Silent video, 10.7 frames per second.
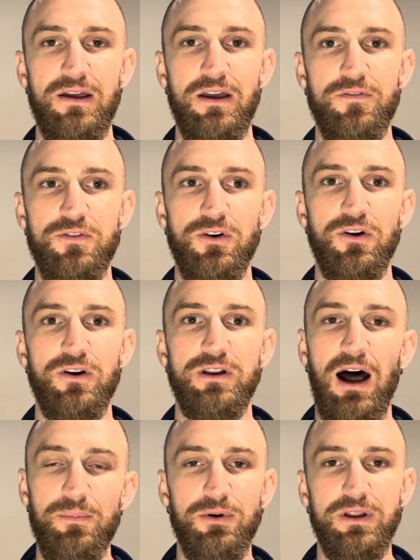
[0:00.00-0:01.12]
If you're
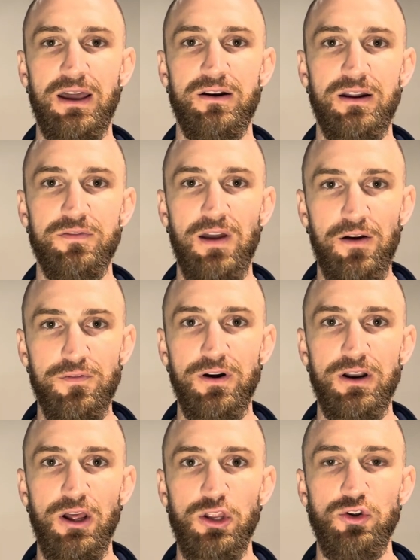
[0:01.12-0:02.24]
not putting out enough
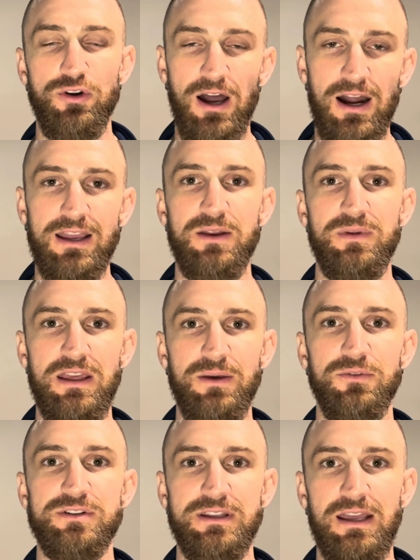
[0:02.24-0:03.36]
effort, you're not going to be
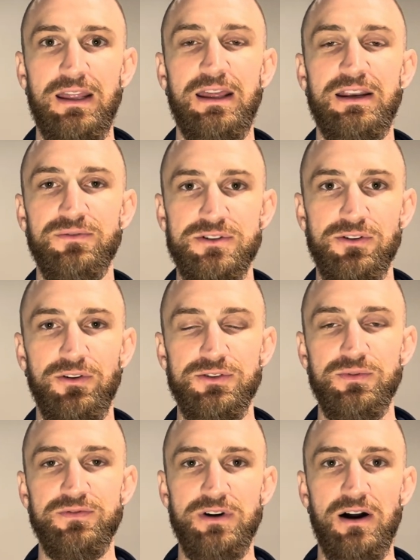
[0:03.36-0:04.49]
able to get any results.
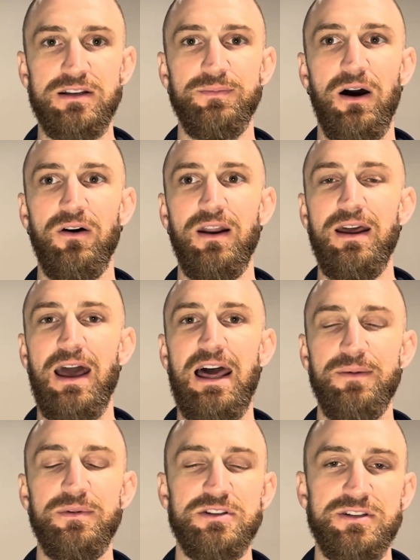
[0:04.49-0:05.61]
We've talked about
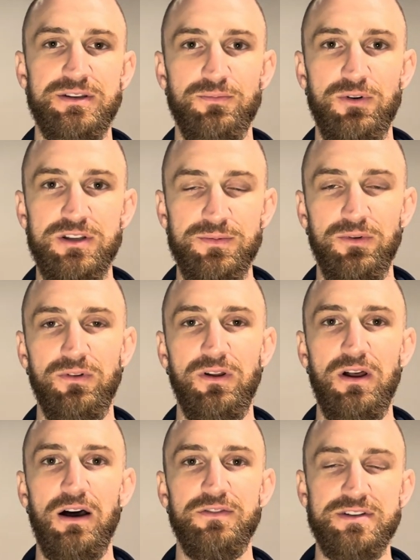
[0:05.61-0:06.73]
Henneman's principle
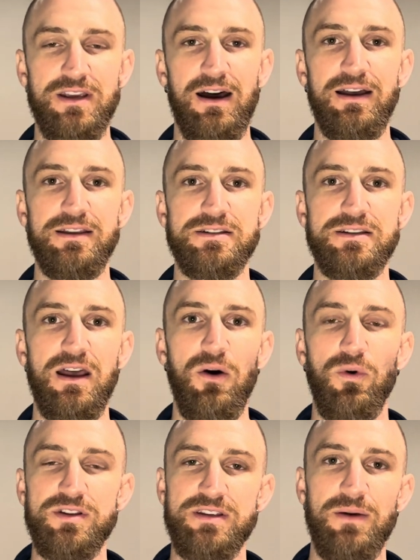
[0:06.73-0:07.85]
of size.
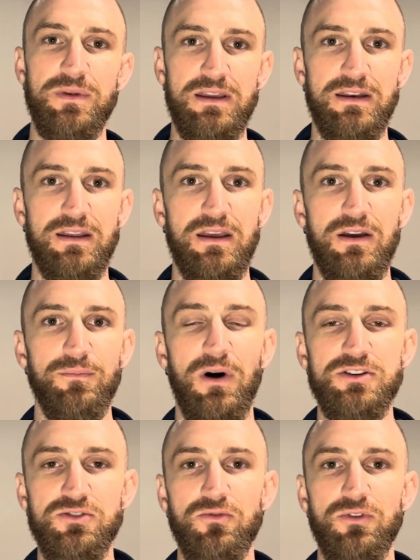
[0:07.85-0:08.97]
What does that mean?
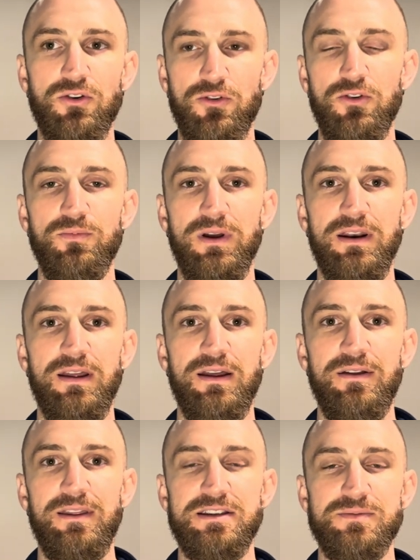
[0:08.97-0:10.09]
Muscle recruitment
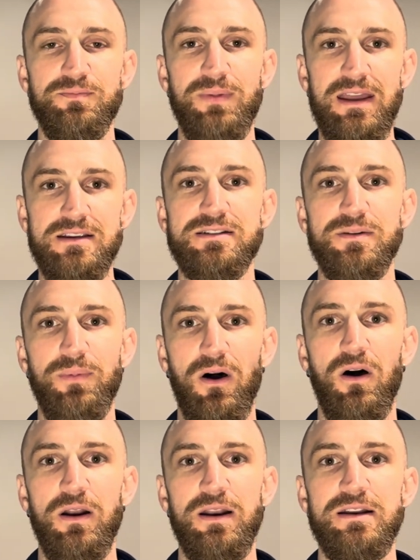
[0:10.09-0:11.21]
is based
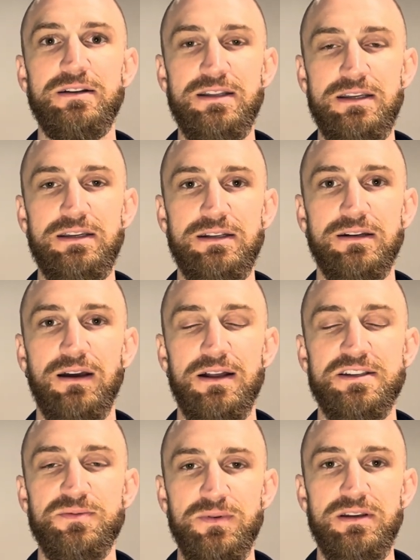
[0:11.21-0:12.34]
upon need, not
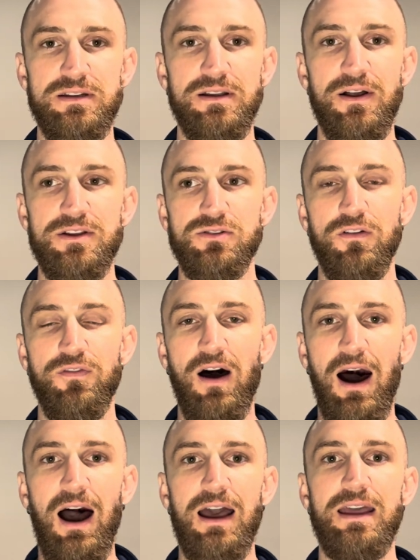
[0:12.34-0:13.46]
speed. So if
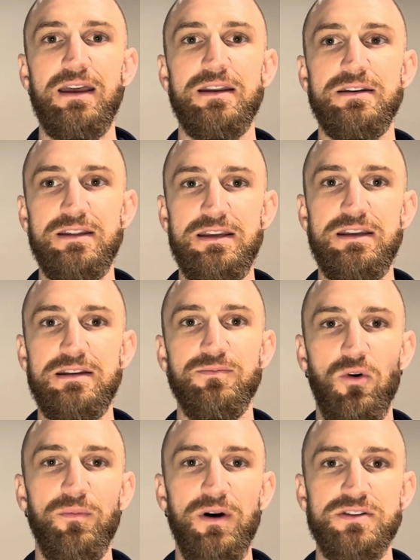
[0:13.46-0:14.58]
I need
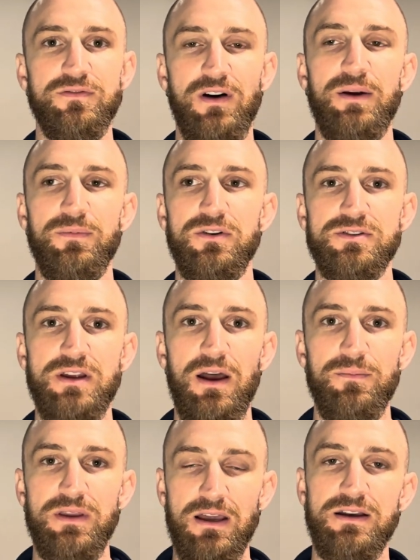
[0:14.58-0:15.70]
more muscle fibers
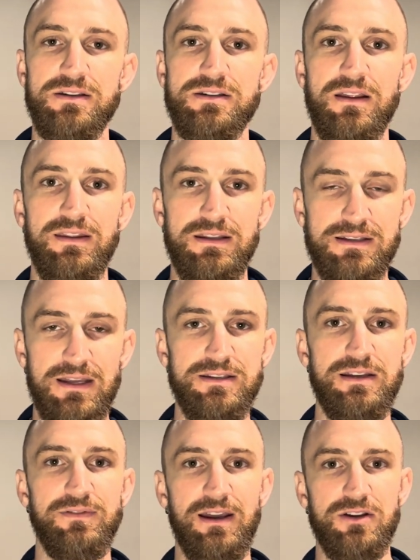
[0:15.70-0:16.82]
because the
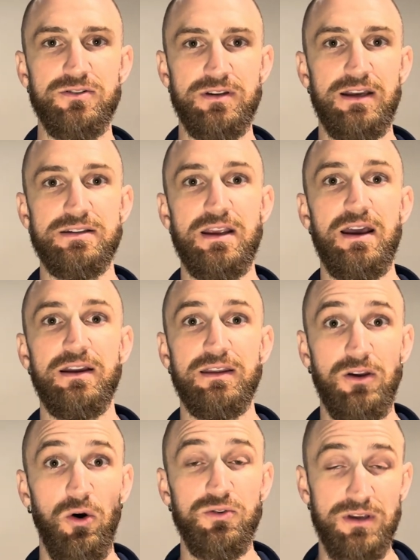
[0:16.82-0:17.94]
intensity of an exercise
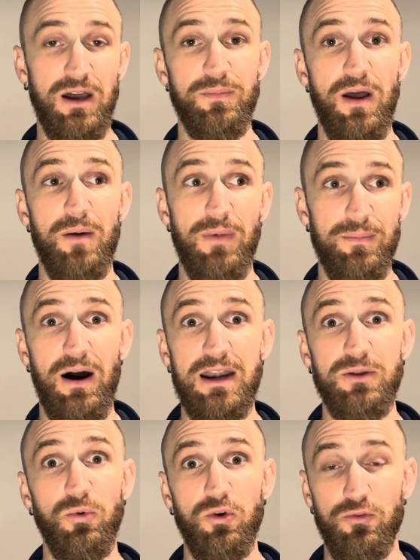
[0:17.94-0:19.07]
goes up, my body
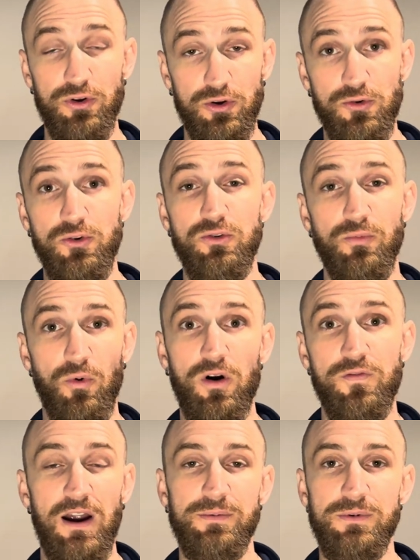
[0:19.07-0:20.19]
will recruit more
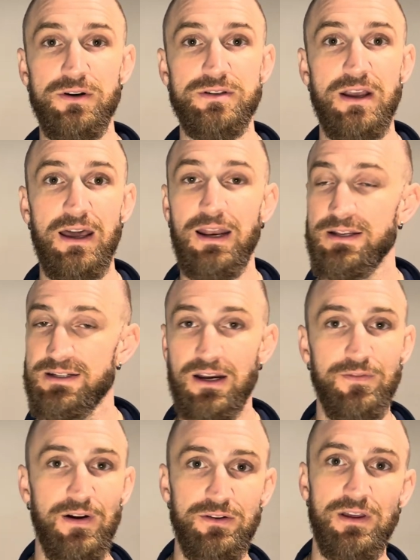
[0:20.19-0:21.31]
fibers. And it doesn't care
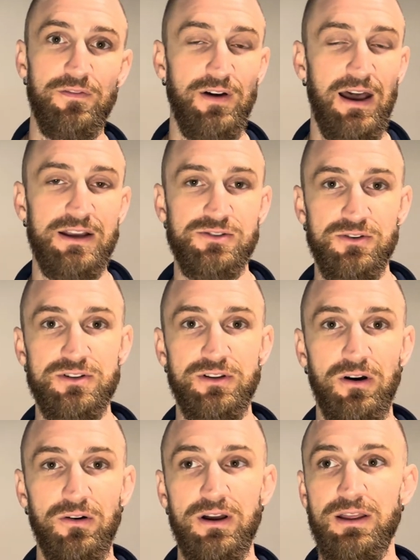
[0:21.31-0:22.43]
if I do that fast or
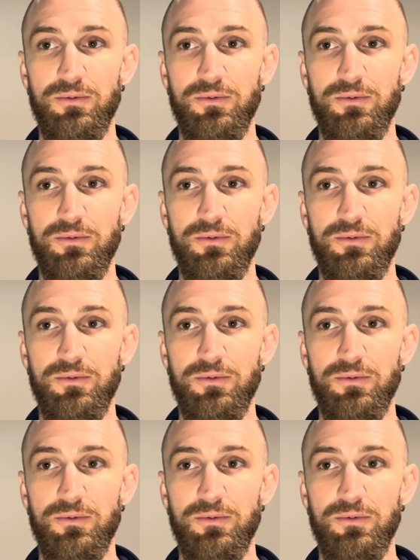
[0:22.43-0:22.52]
slow.